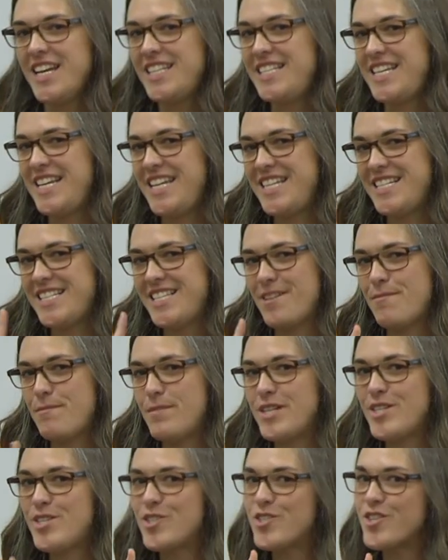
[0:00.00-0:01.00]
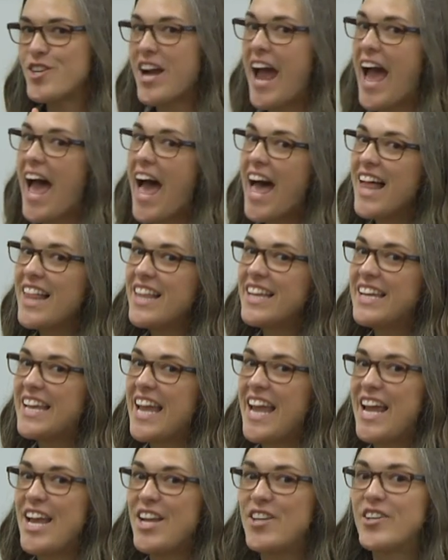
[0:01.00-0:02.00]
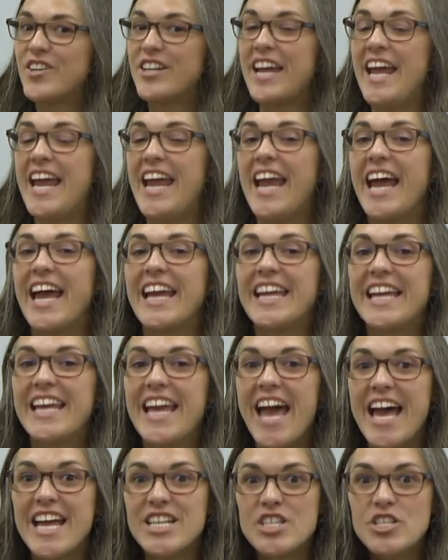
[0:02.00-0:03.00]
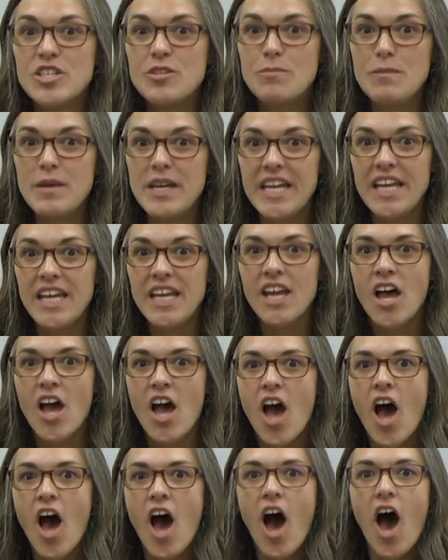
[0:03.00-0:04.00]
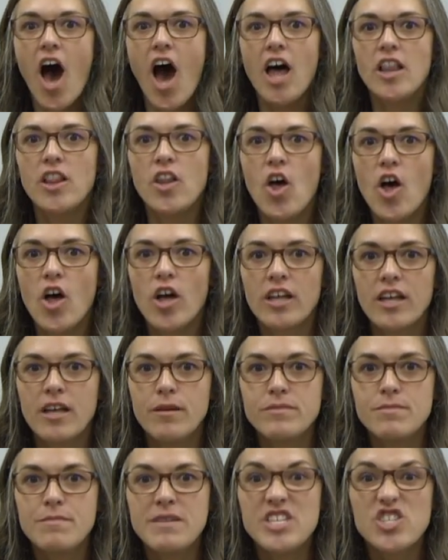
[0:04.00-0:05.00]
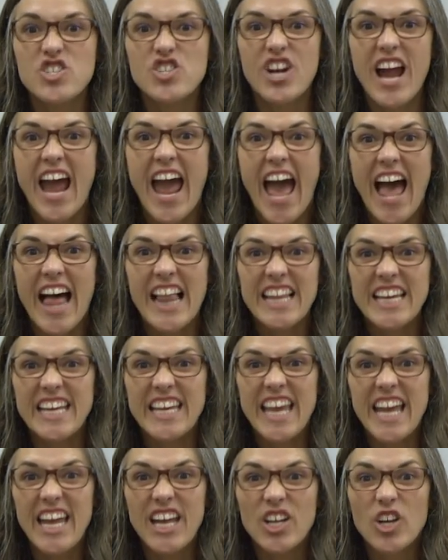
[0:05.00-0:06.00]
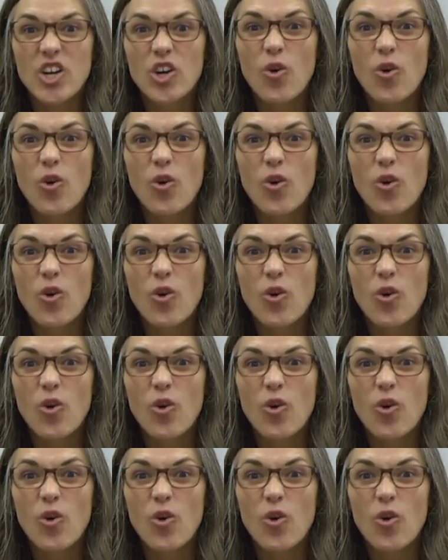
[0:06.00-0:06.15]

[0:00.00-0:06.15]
Teasing Mr. Alligator can't catch me. Along comes Mr. Alligator,